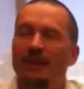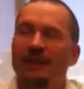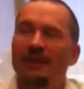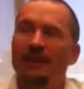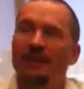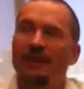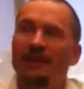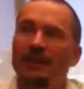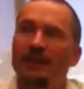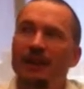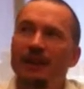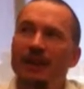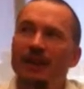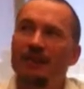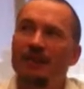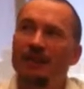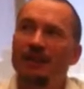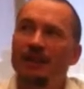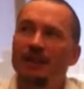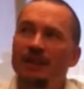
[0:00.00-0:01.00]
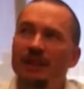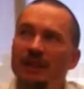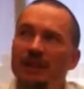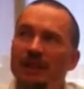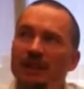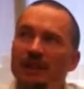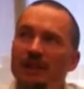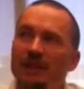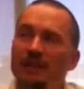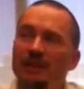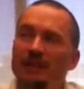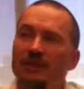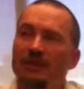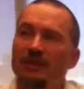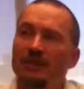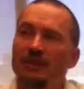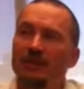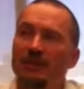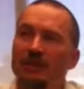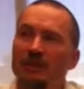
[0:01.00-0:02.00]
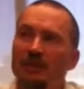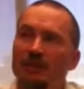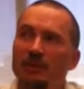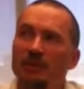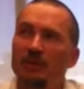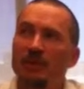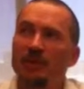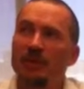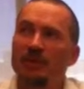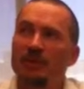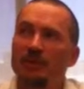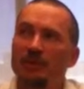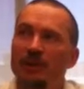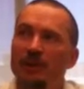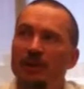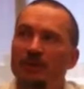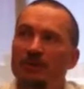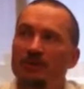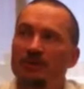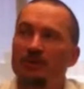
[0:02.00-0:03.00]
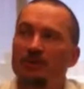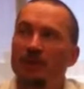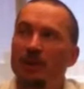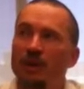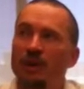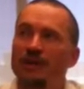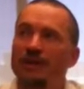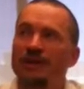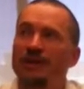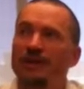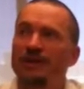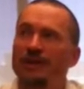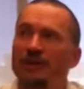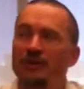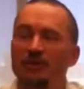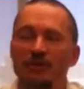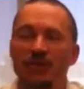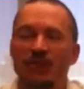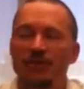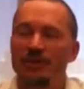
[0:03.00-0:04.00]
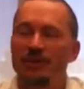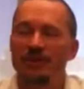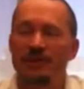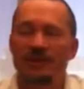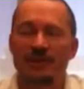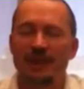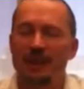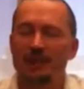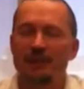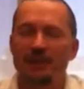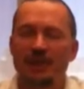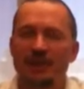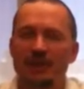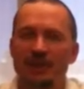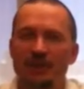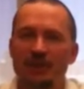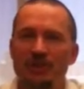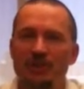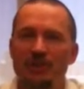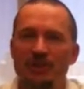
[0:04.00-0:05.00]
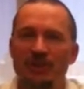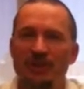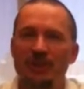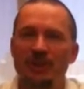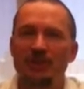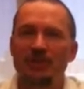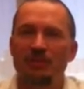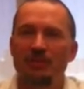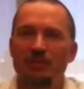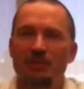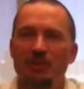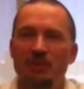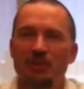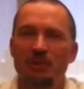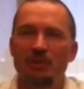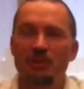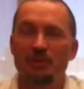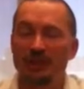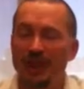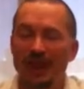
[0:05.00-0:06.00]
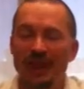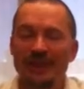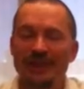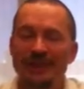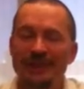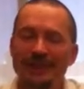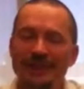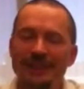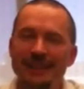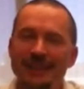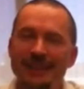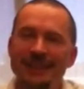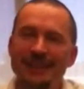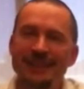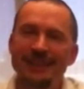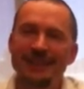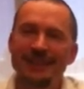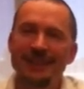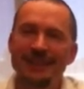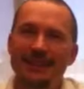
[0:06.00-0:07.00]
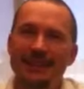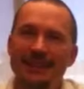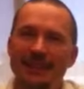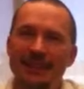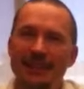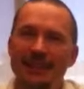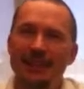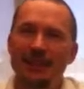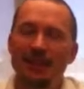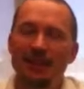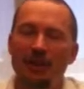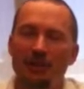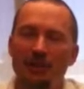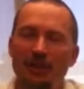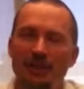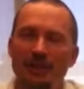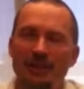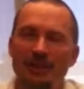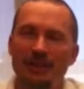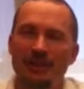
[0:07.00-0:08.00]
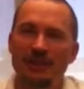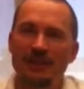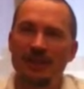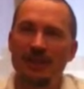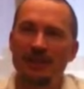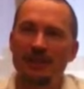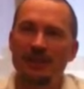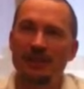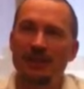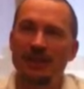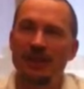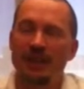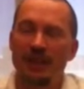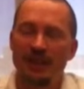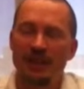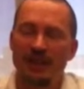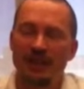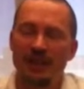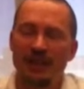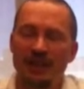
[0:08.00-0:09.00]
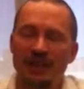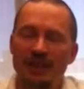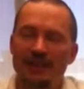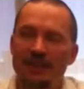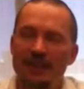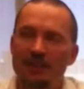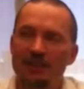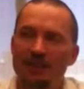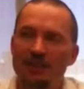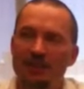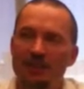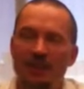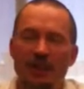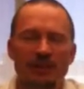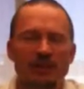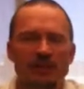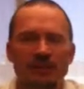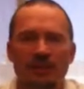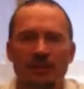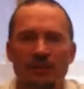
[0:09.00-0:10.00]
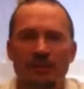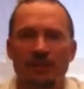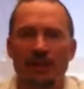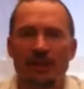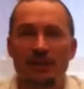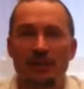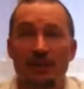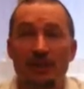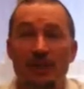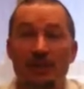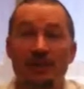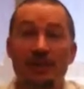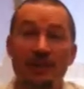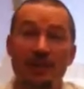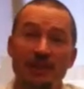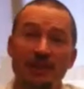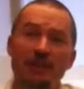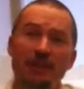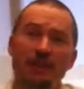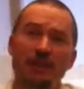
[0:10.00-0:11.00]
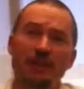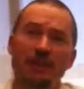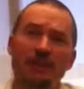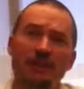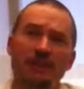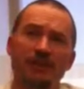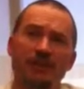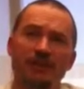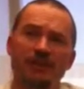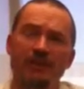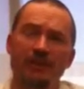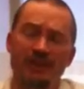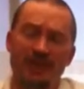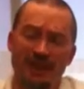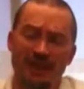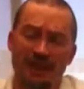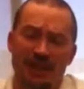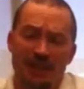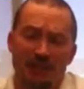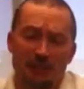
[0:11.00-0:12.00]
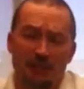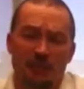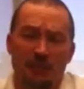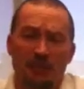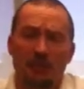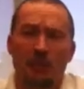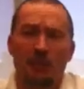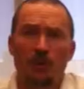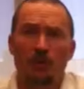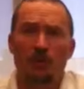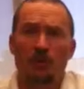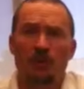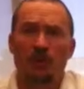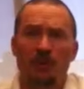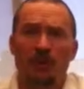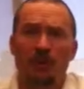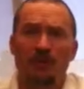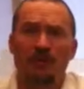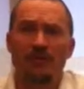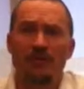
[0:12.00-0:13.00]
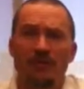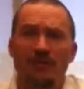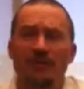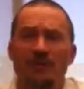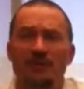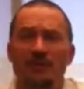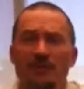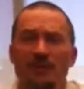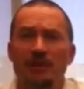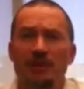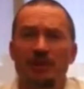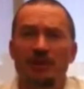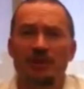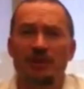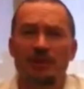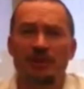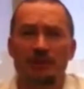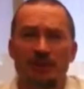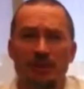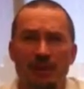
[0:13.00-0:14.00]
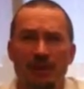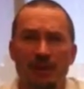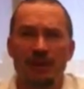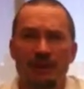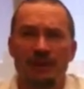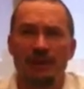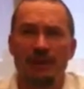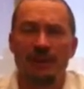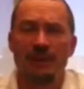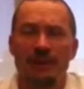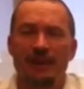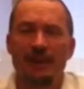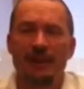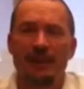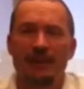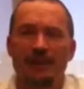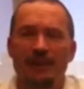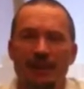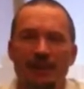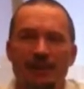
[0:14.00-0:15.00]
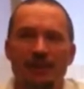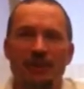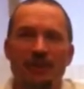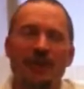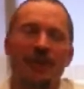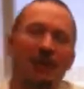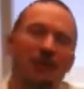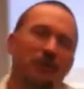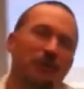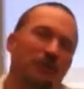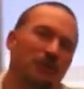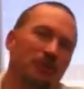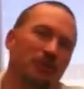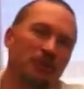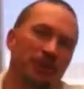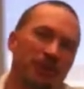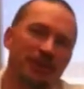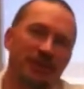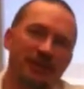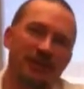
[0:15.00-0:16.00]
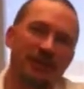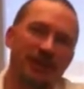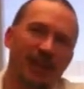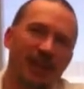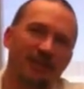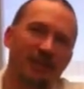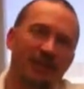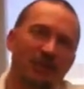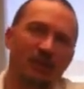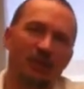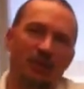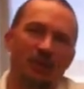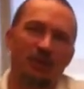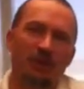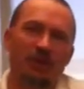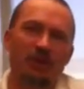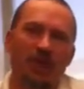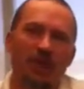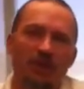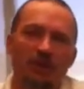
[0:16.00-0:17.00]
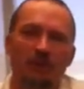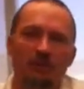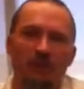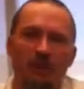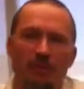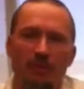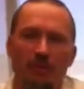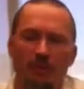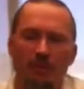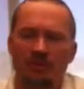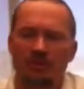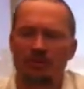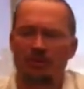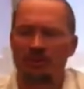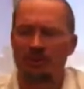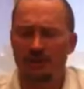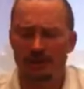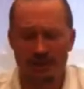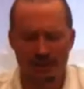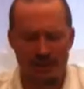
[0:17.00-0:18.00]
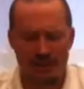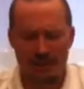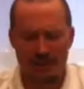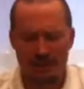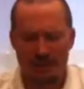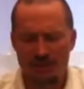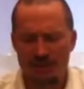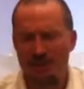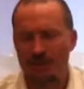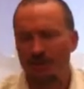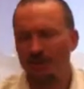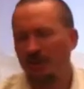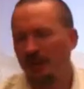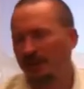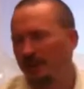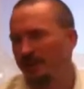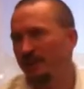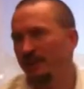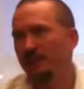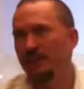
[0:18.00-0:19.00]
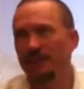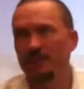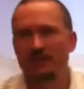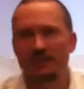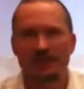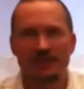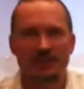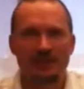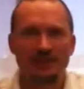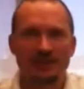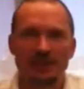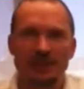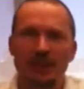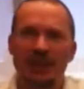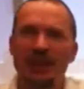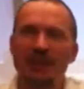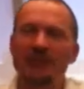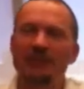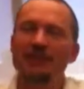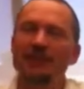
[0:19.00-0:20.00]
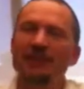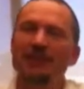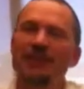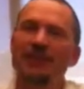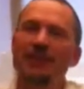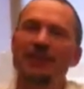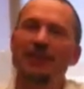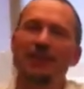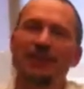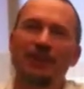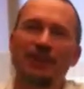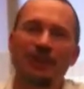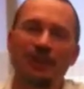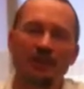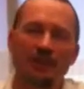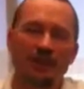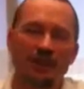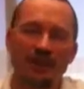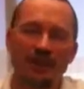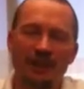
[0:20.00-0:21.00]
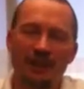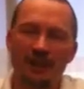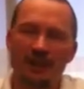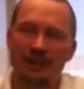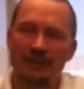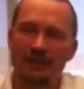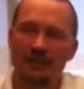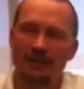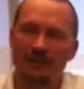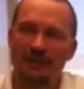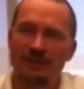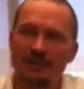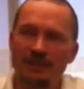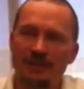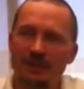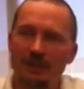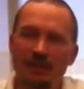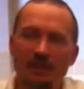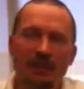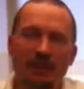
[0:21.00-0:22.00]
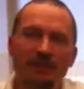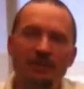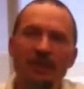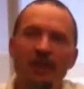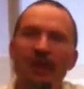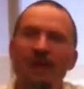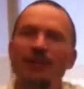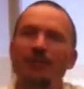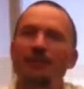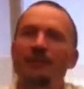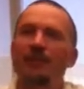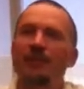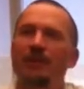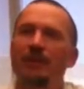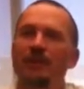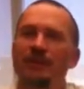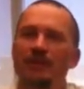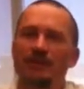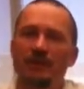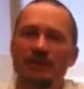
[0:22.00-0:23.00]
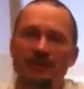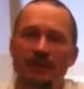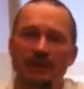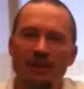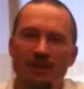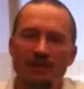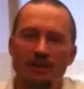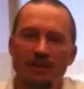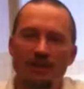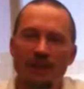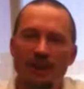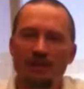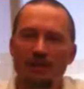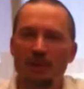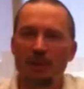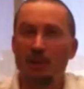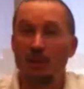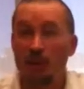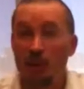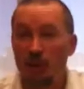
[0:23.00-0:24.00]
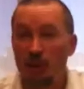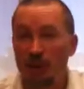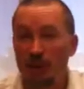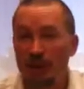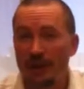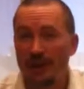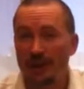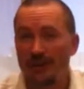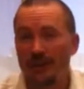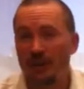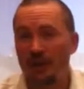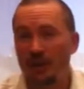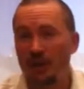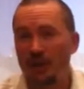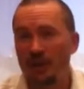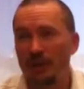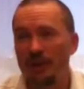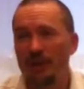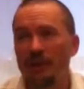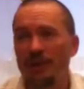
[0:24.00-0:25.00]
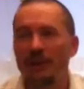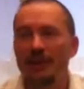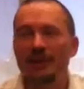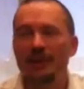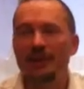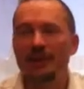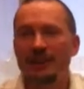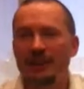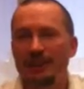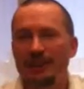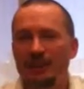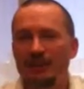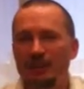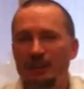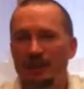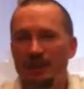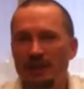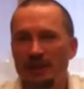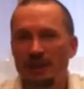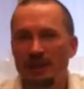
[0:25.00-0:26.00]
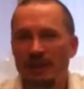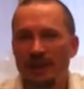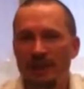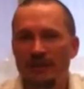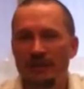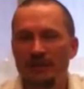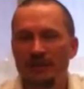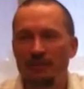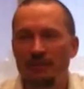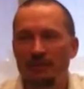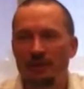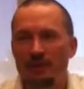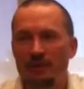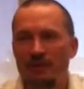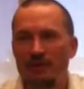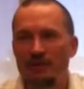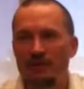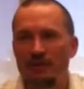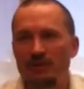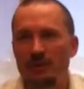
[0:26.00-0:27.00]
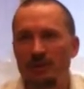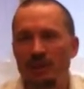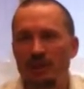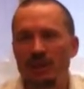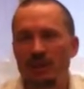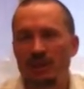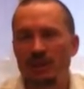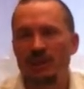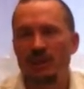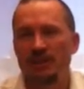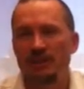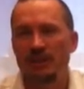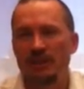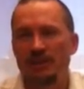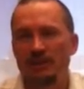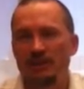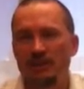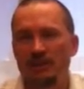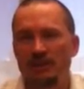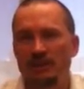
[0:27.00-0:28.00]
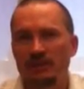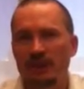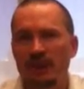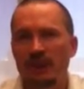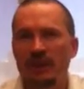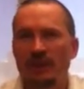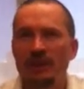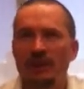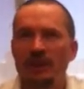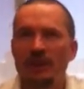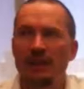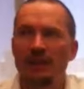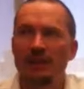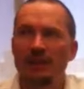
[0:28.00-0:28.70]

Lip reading: I would say some of the biggest pressures, one is there's always the time pressure of getting the proposal done and getting all the pieces together. And a lot of times the pressures come down, it's the detail pieces. It's not the actual proposal itself. That tends to be the easy part. It's all the other little pieces that have to go into the actual proposal, whether it's the budget justification, all the supplemental documents. Those become the little things that go in, and that's where you get a lot of pressures of getting the details done.